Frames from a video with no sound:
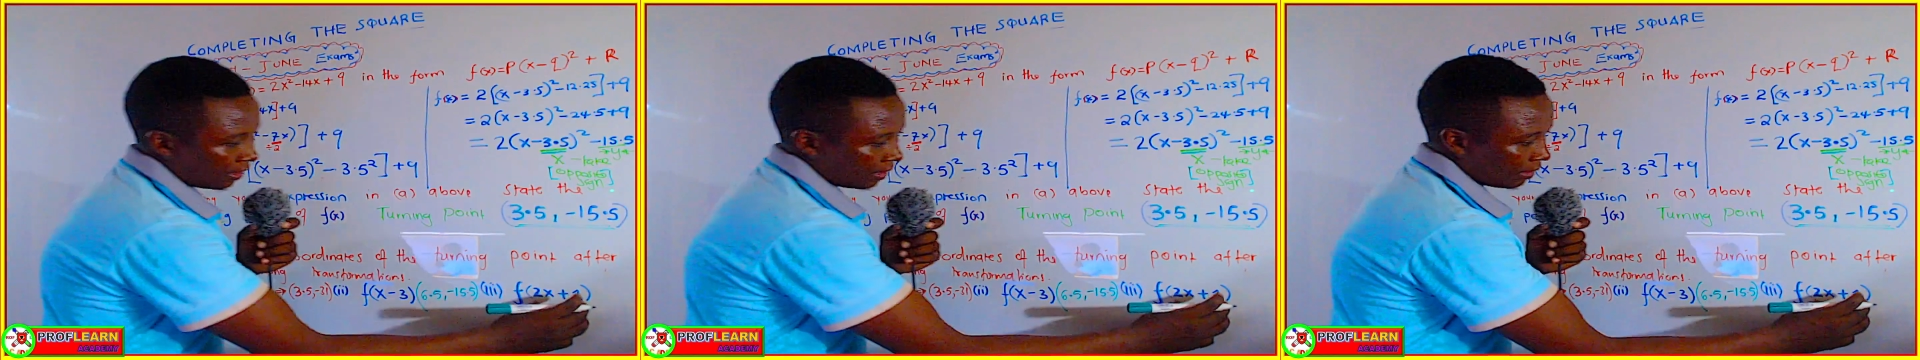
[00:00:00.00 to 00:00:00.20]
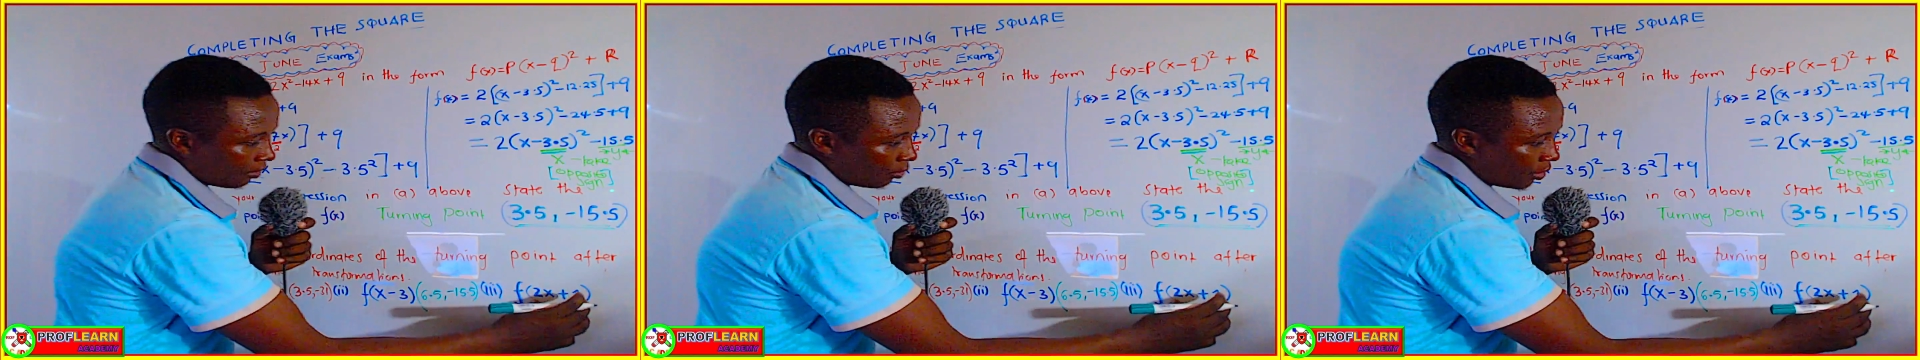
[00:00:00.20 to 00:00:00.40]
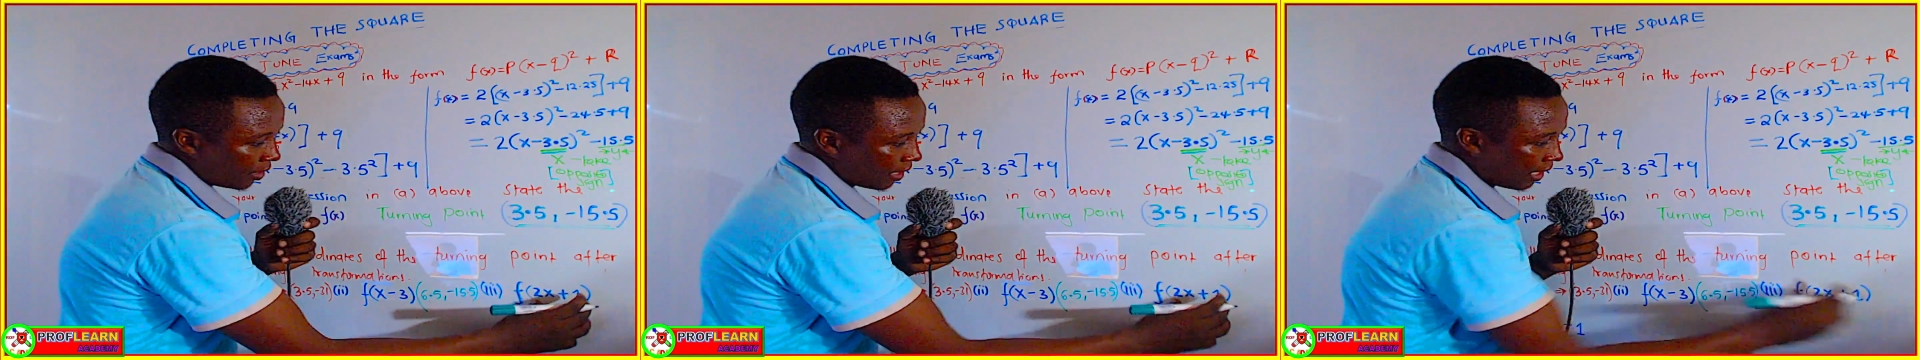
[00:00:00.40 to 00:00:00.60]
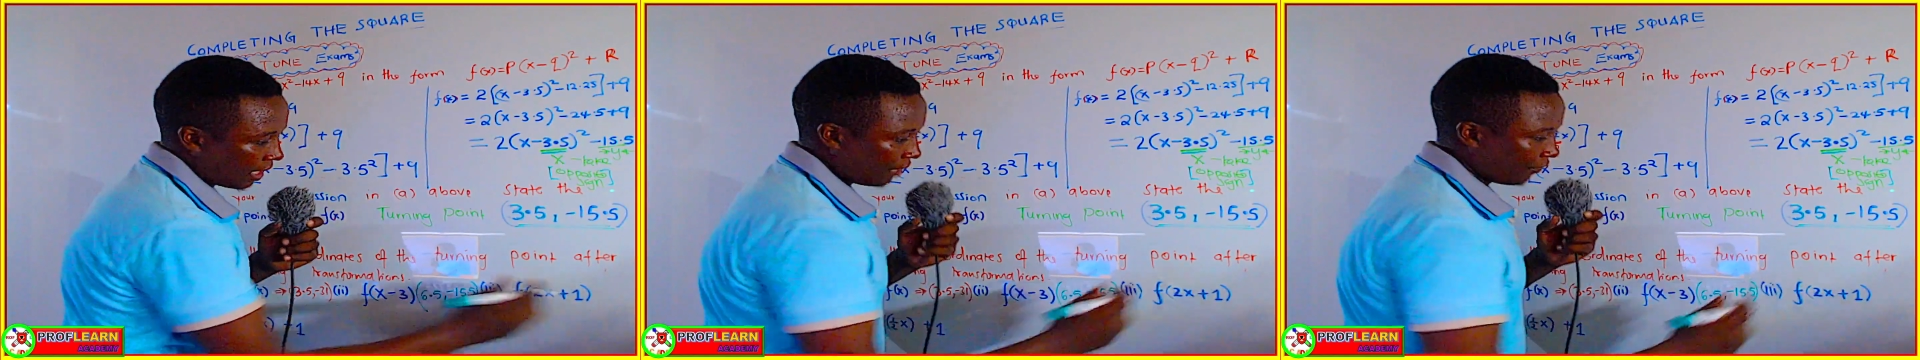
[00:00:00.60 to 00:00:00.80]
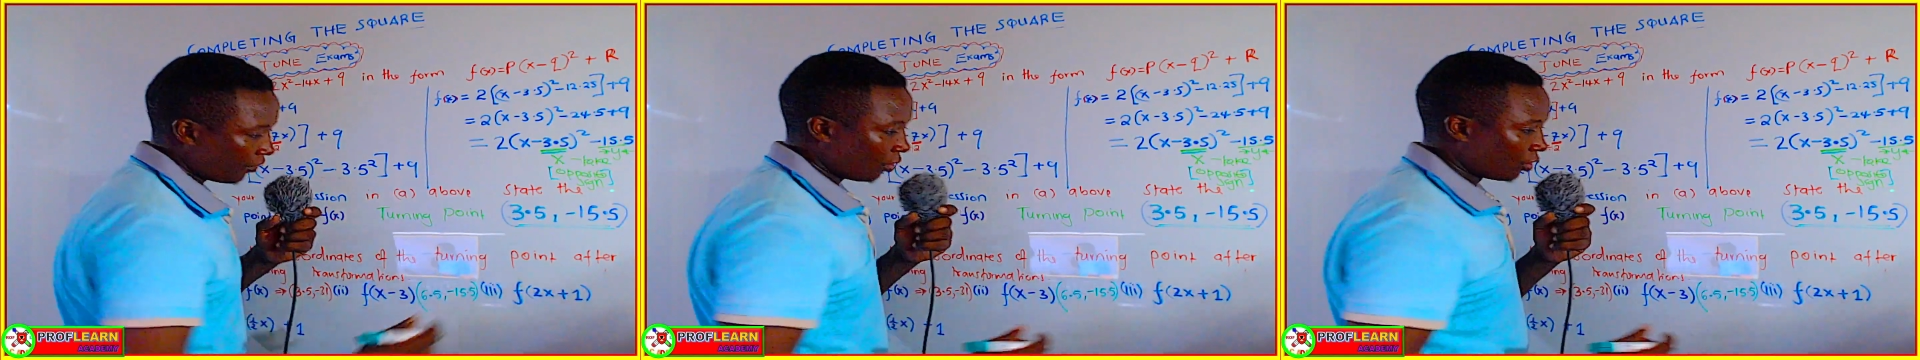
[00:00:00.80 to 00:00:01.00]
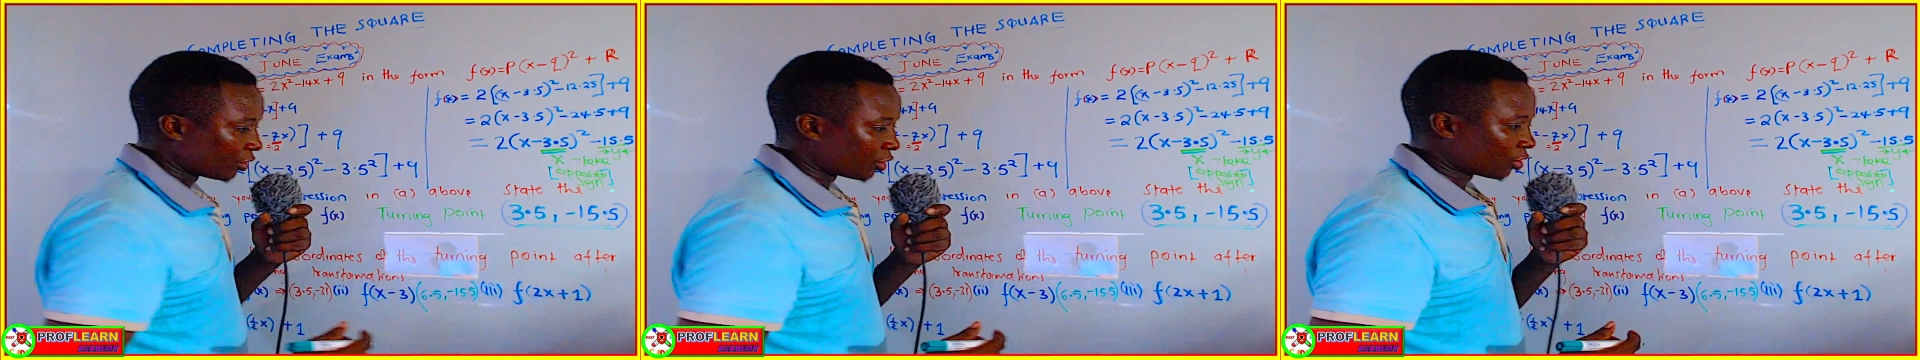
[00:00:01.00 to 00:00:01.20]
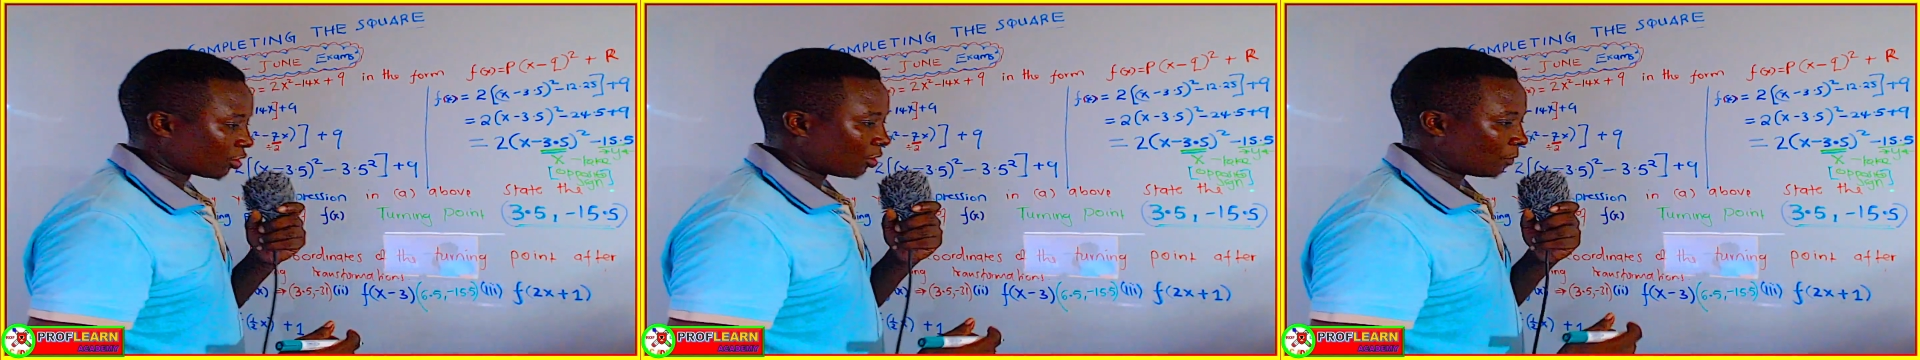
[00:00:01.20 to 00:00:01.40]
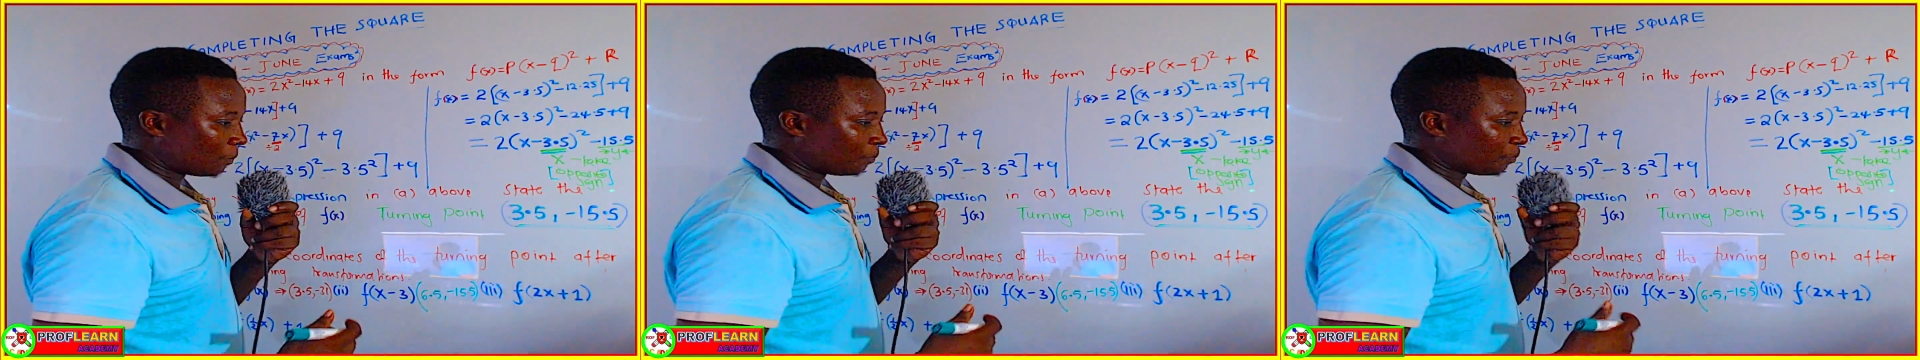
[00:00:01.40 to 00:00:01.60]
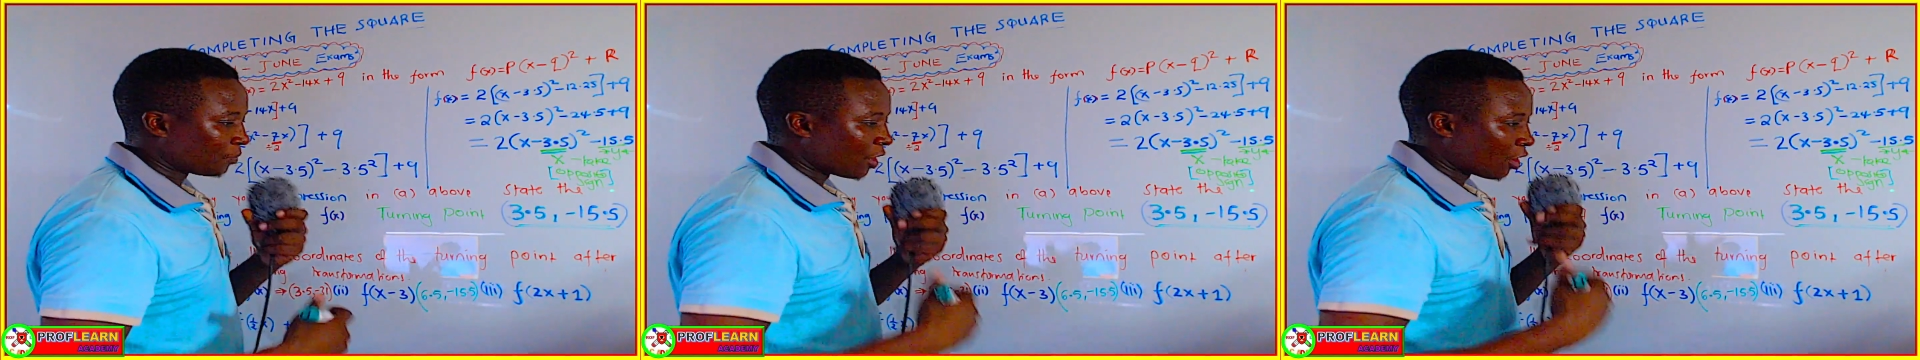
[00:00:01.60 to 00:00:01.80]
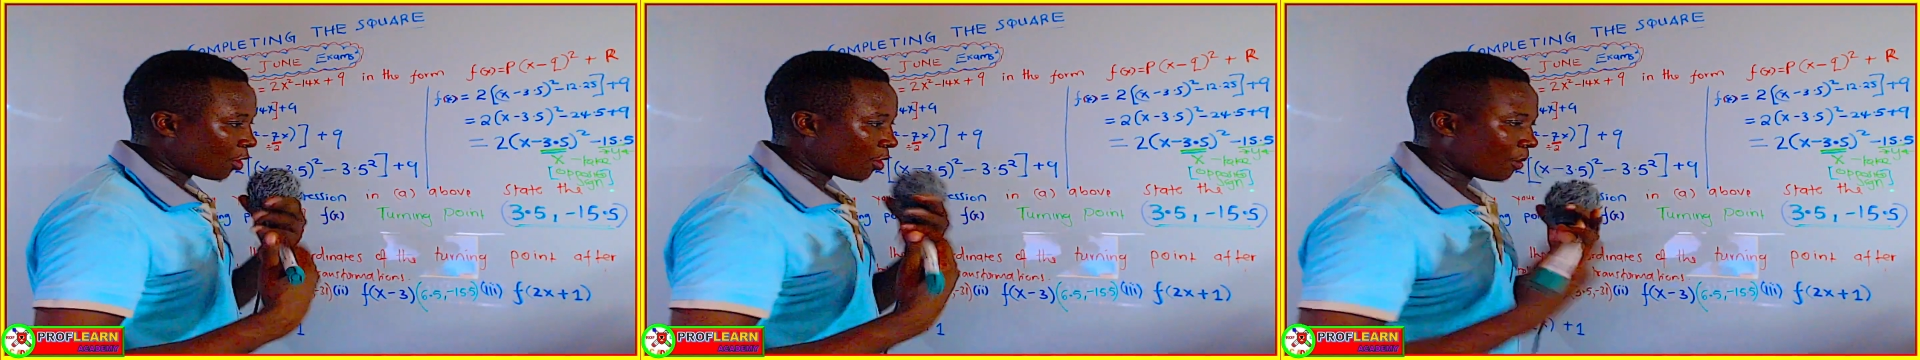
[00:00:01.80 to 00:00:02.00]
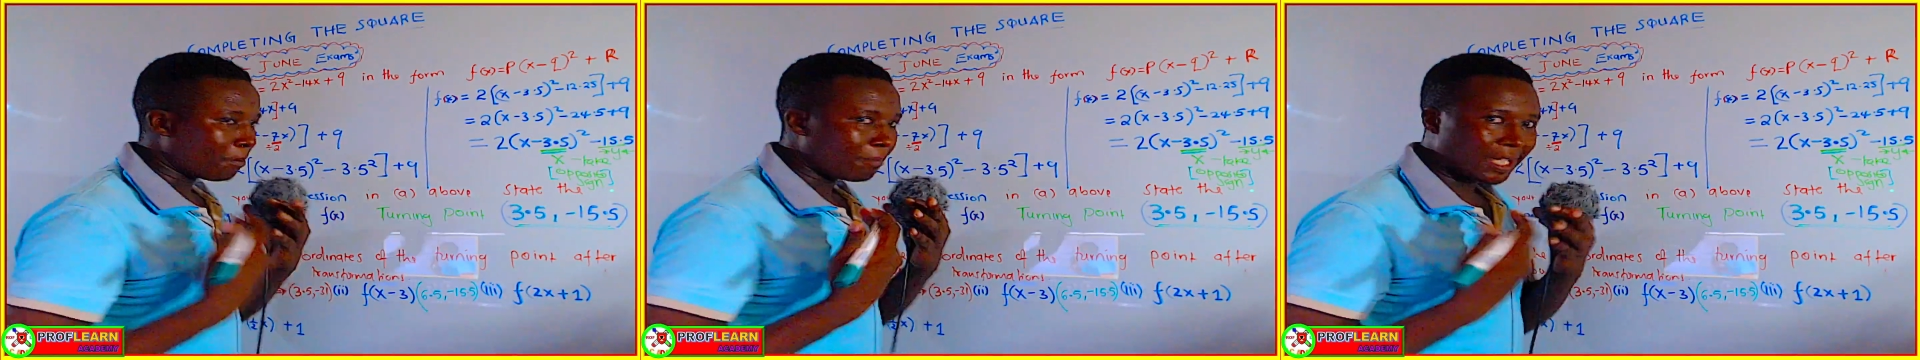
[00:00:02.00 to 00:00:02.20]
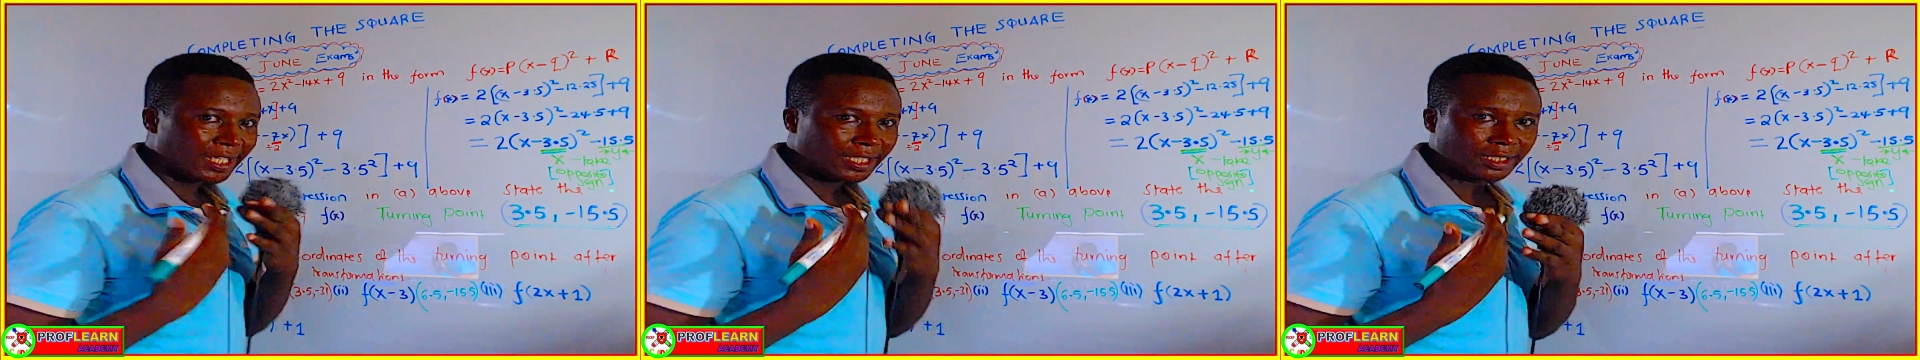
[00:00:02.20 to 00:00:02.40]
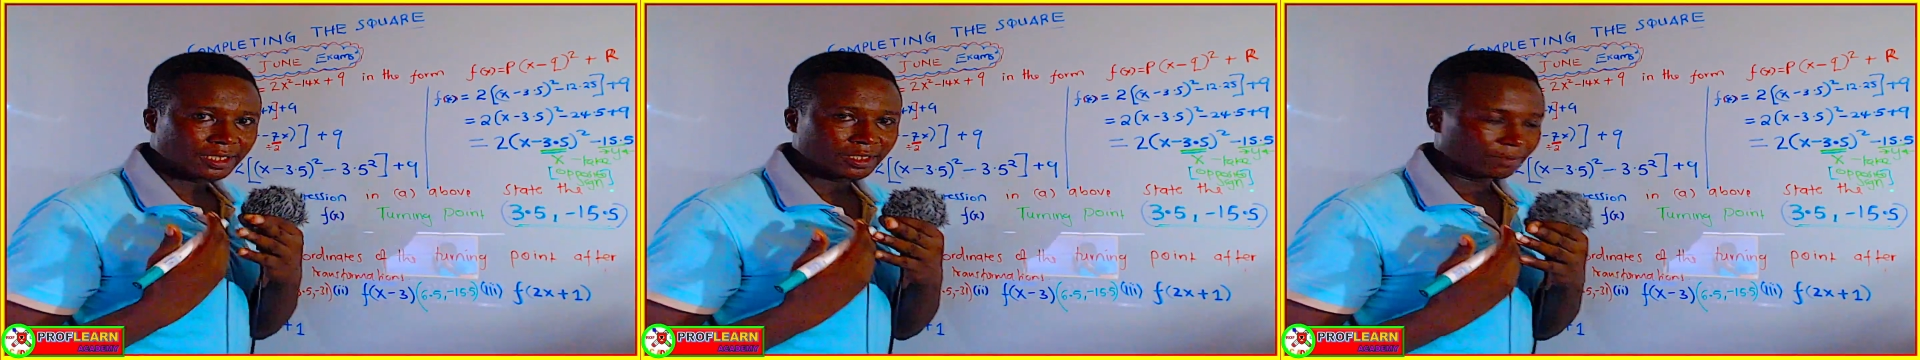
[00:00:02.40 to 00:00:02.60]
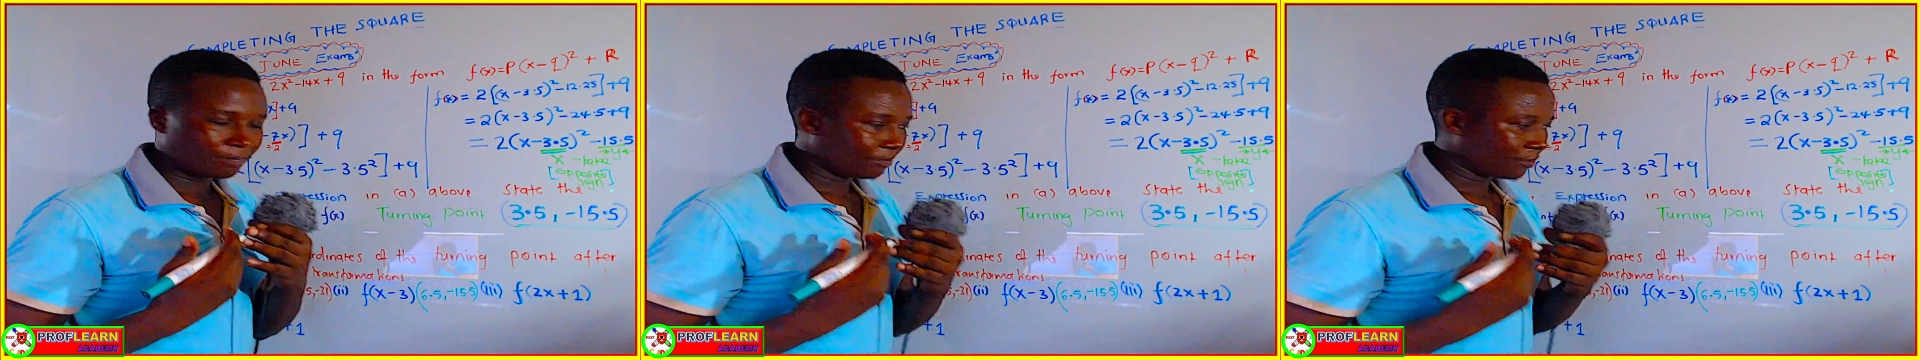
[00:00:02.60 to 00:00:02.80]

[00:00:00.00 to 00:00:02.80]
We have also combined